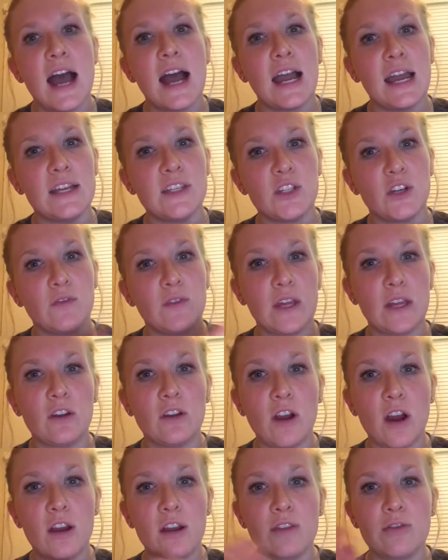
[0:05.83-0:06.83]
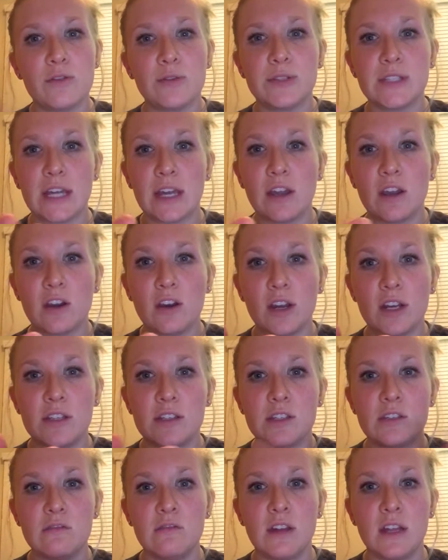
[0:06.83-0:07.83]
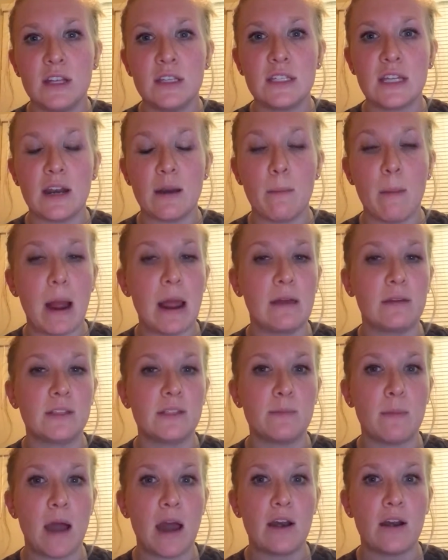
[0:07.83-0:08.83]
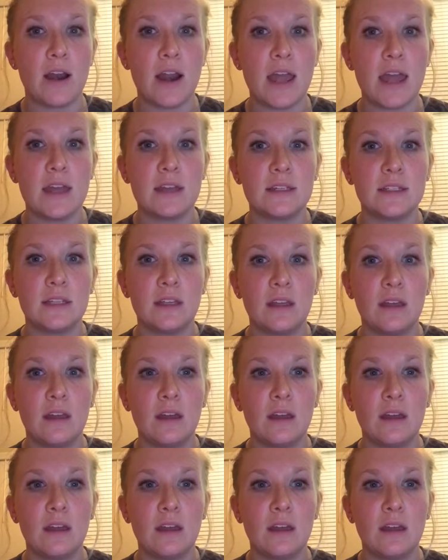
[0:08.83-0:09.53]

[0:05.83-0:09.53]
I serve kindergarten through second grade students on a mild to moderate